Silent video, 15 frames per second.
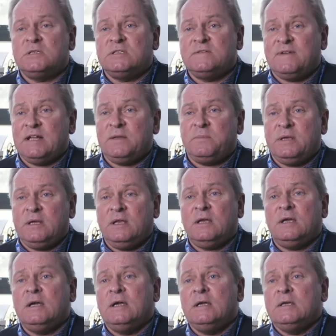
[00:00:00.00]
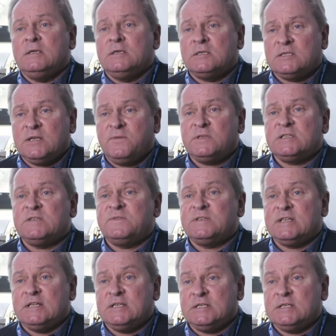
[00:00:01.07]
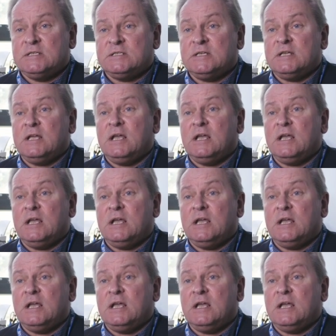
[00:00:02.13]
in developing services and facilities